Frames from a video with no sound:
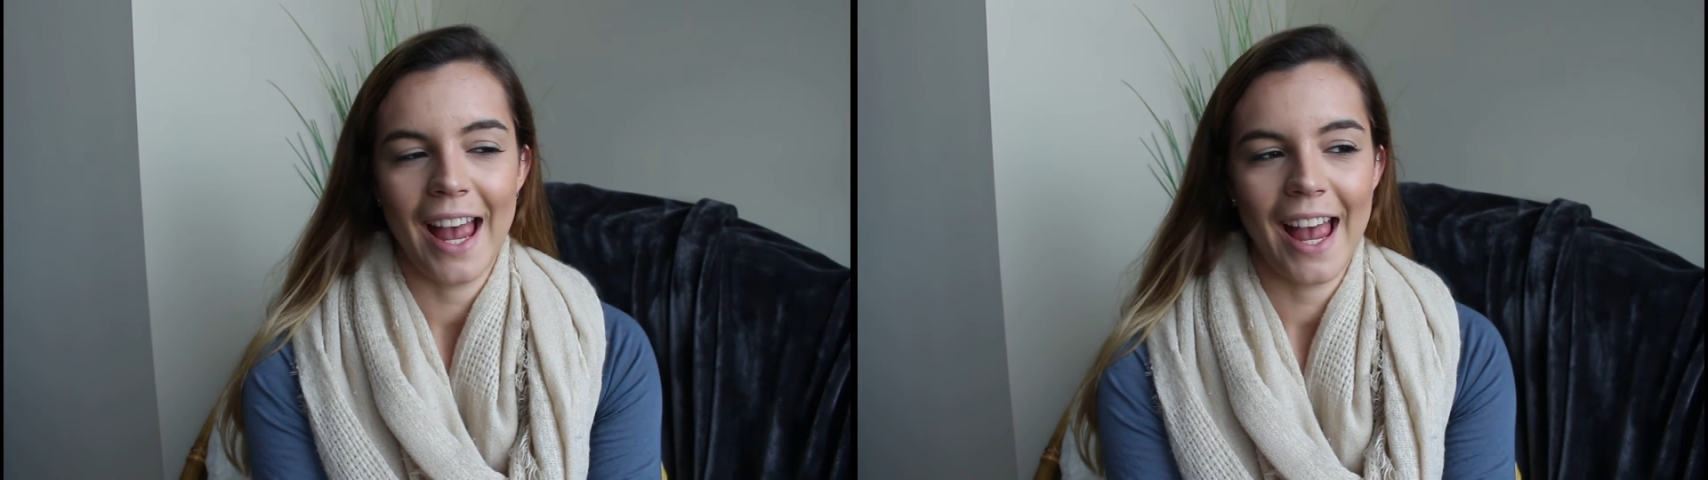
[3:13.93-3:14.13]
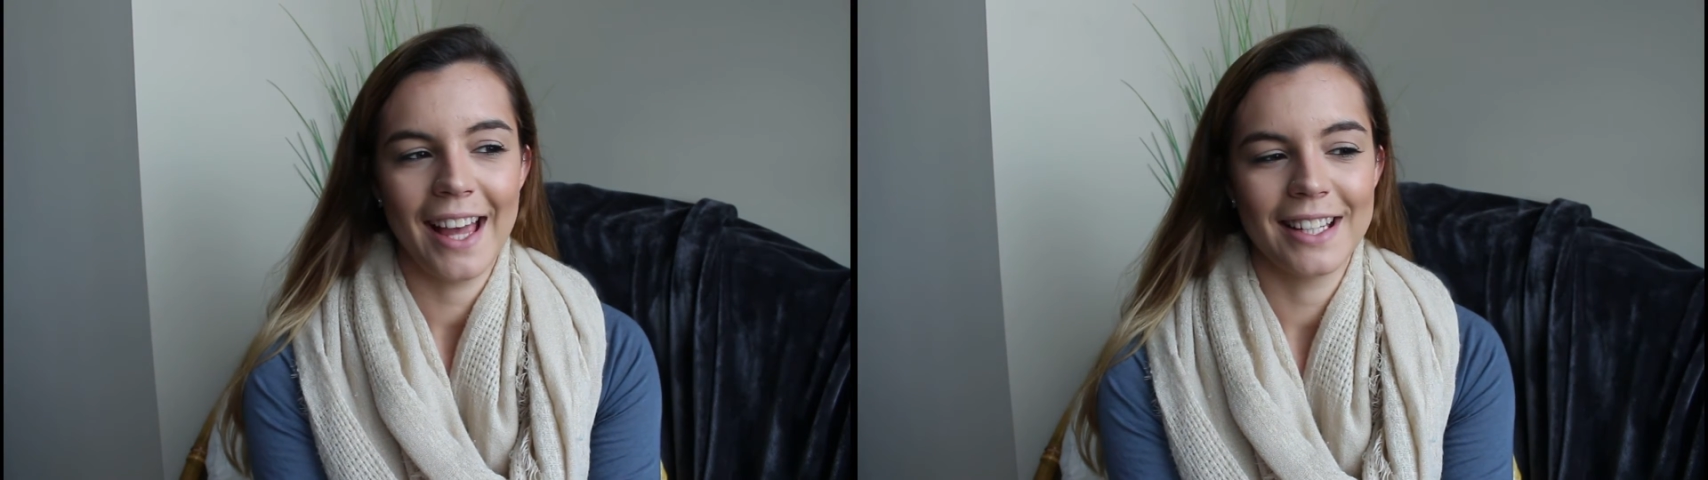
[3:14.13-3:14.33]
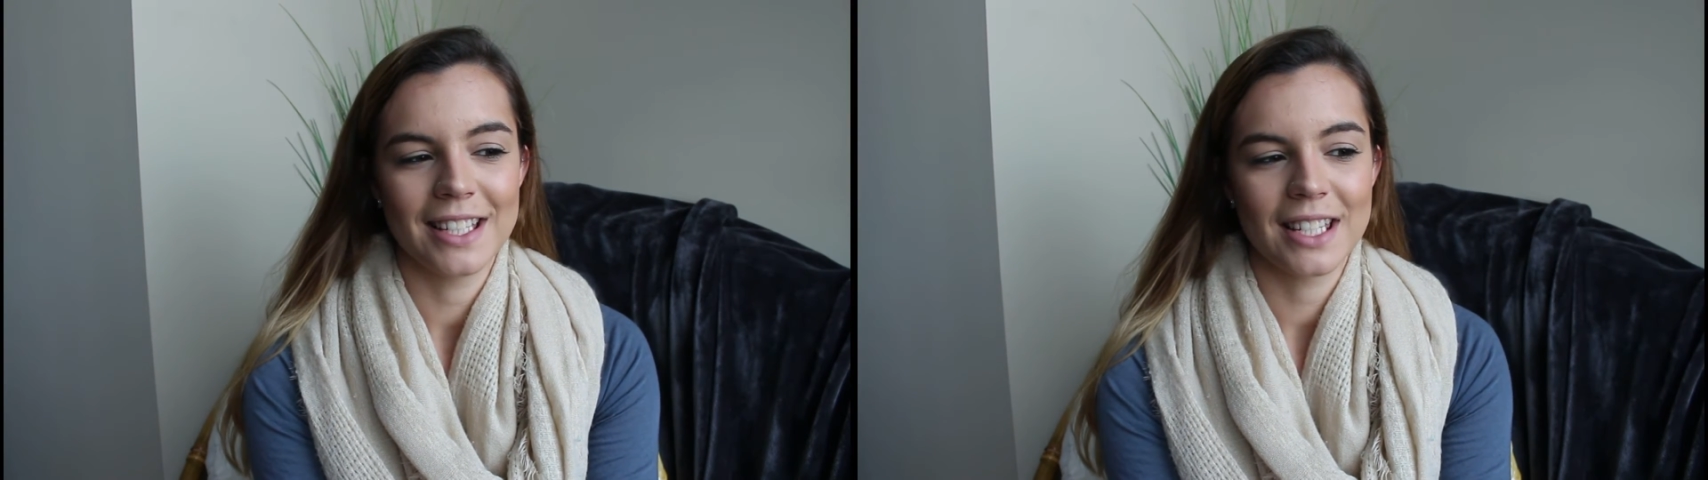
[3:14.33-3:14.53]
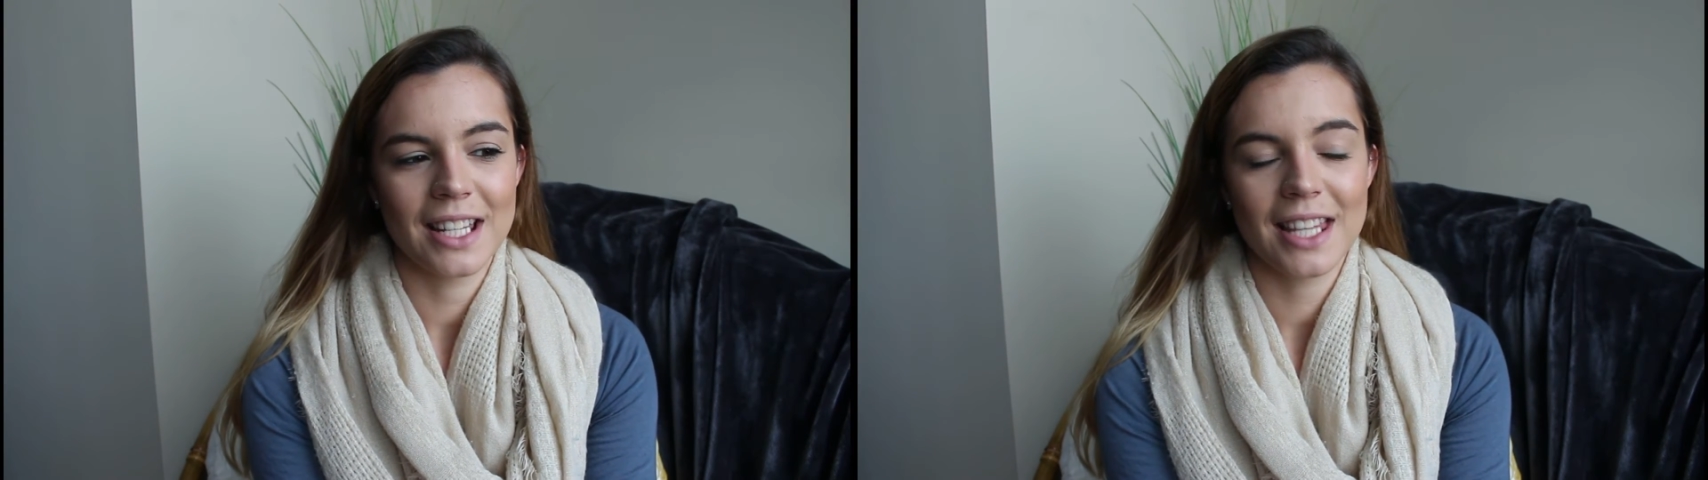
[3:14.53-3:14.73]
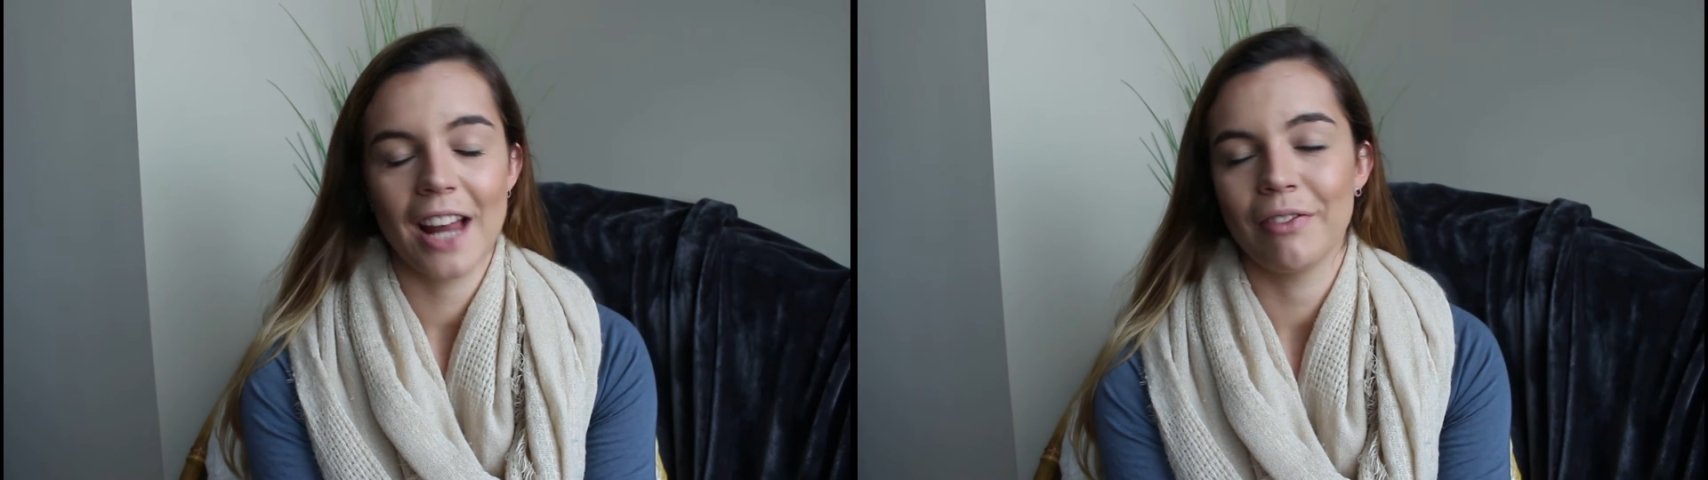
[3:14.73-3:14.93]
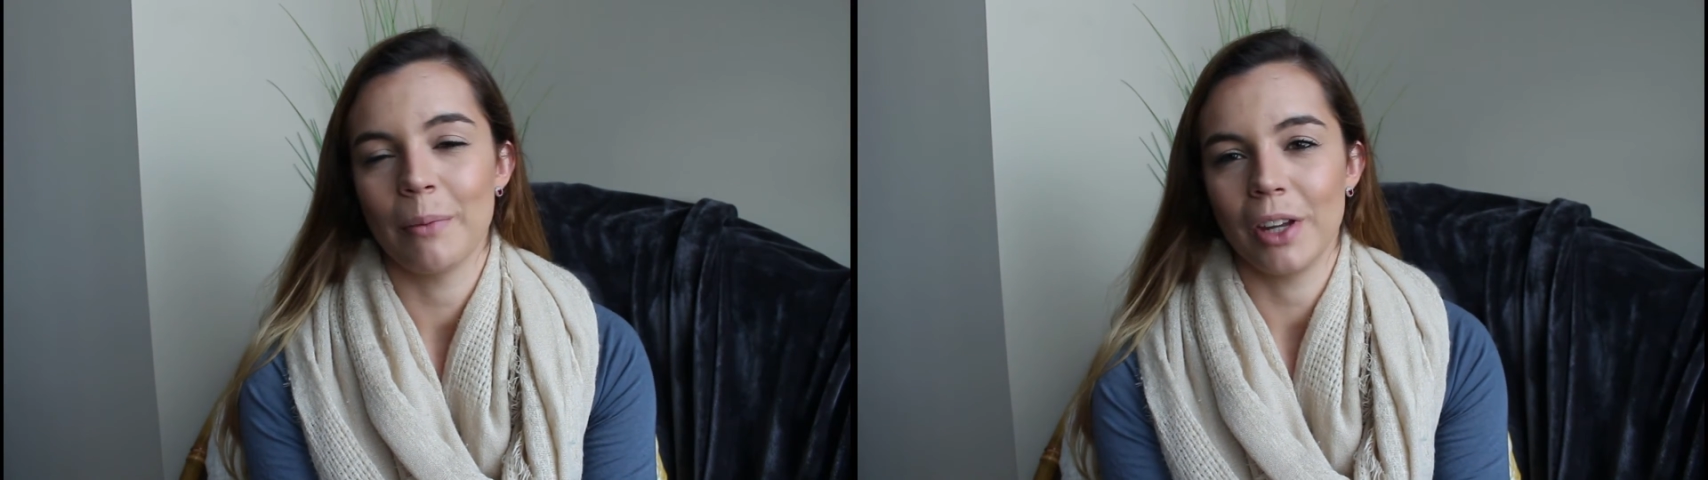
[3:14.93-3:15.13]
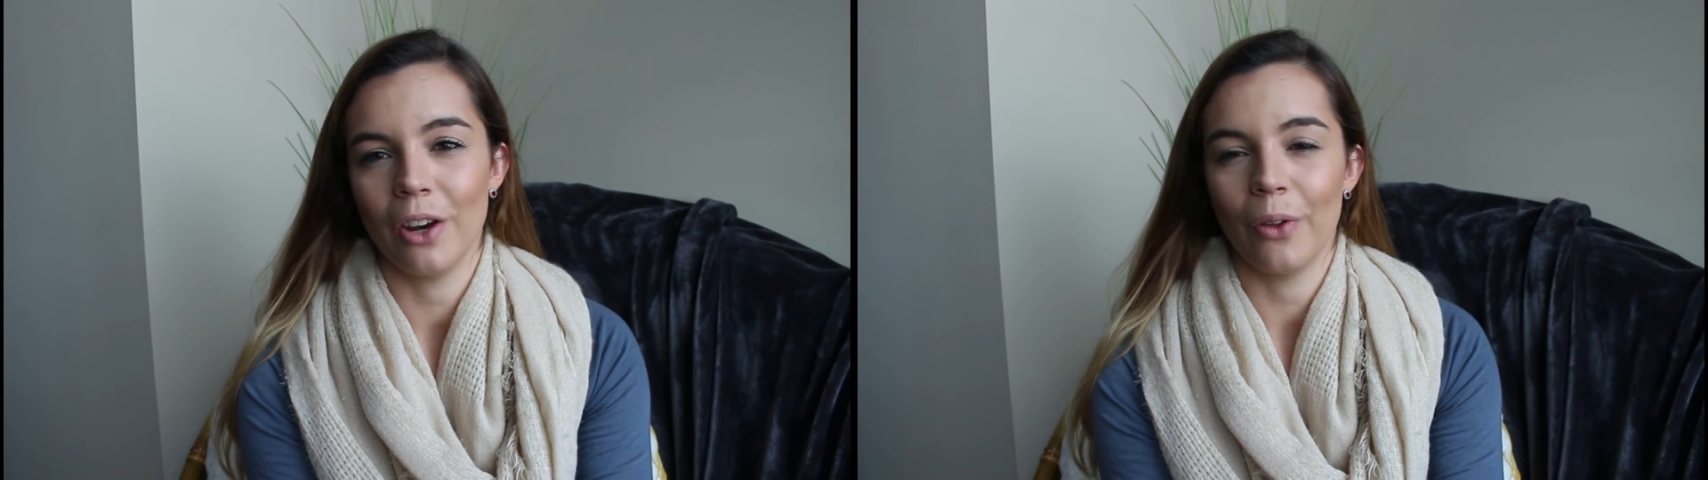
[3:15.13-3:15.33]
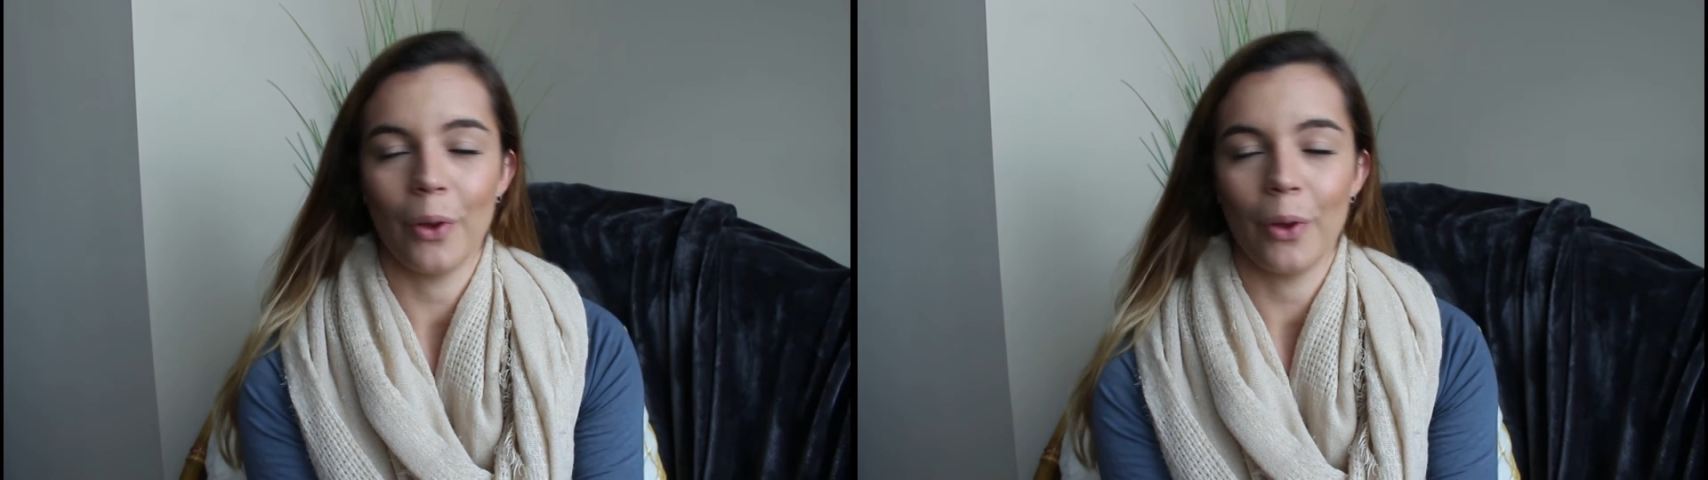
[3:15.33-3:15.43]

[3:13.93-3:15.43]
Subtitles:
And aside from, you know,